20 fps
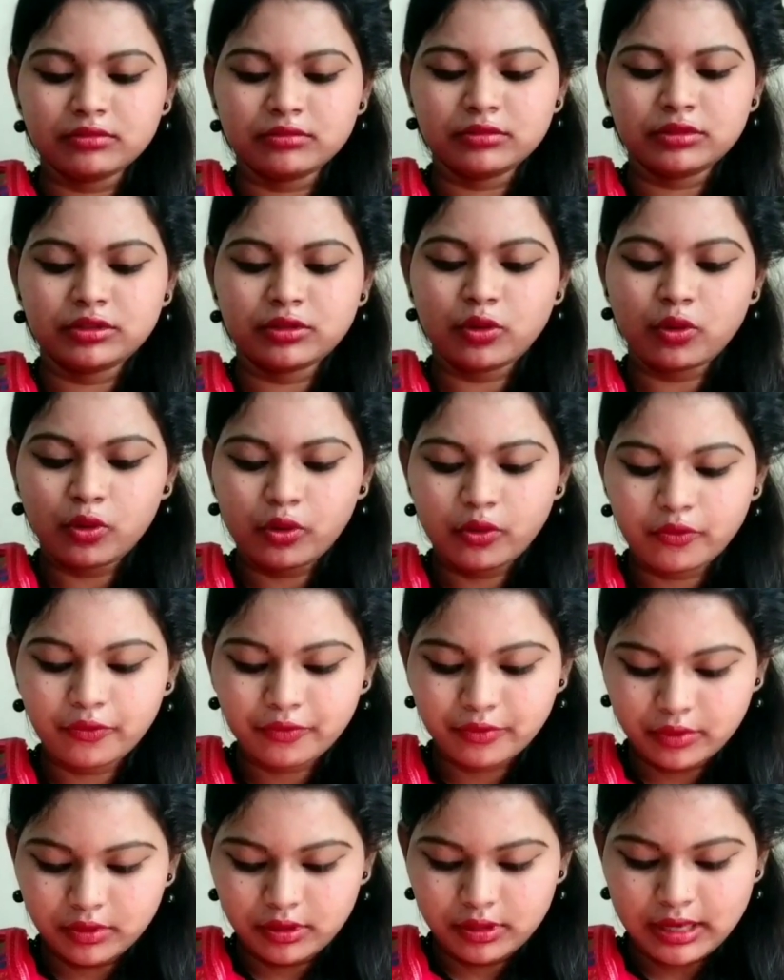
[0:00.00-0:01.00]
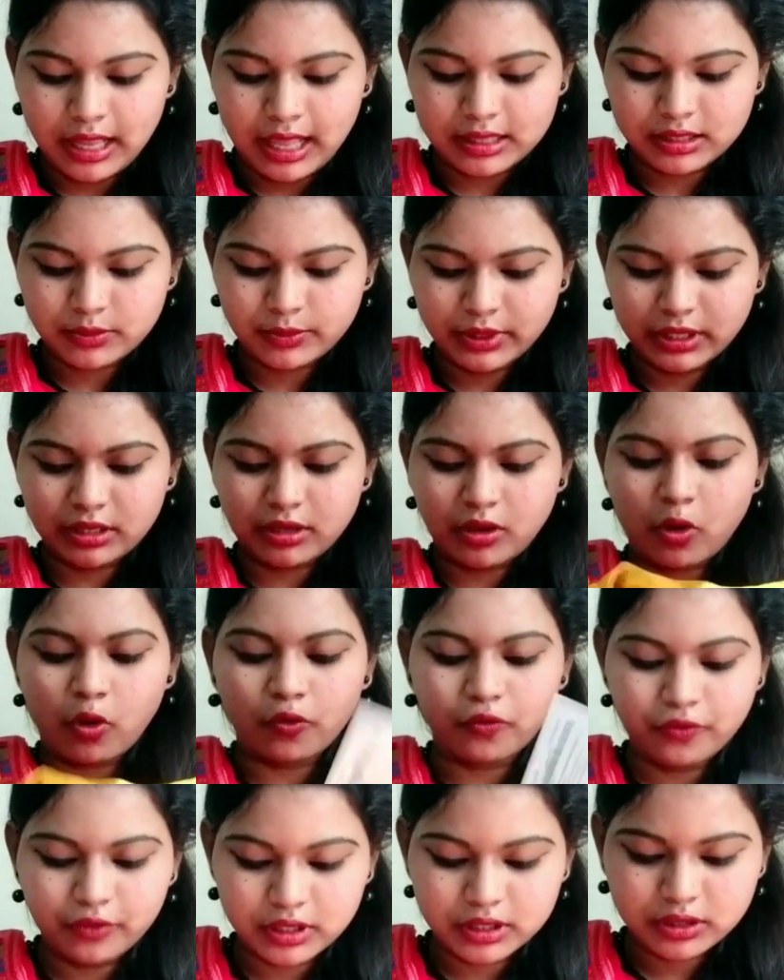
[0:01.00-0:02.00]
So last week
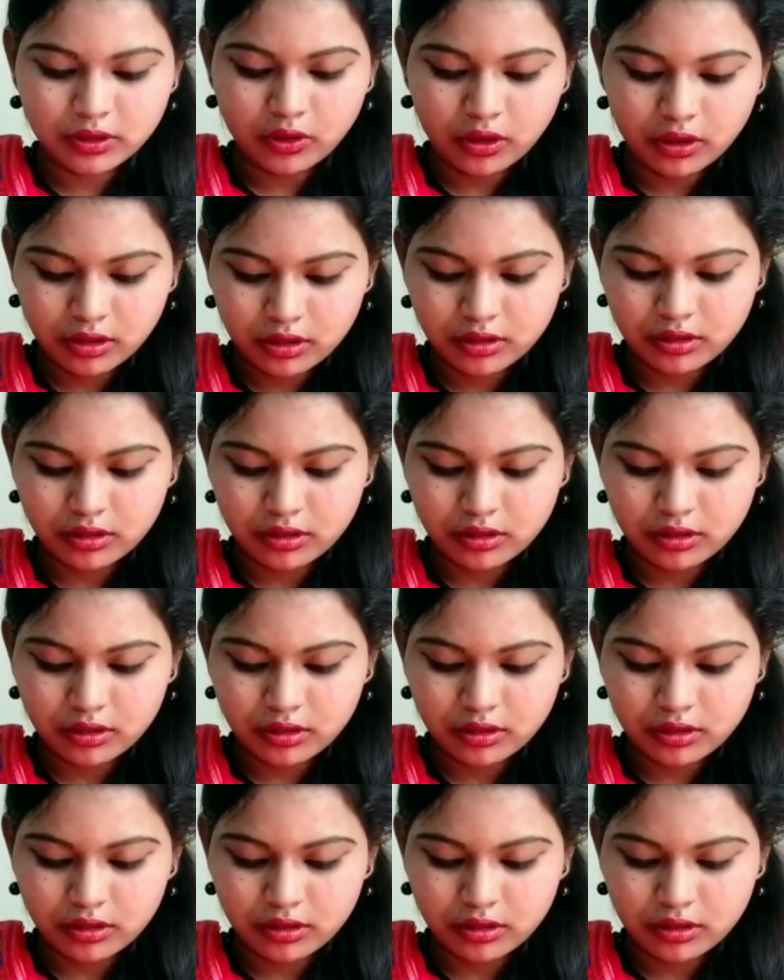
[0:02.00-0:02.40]
offers are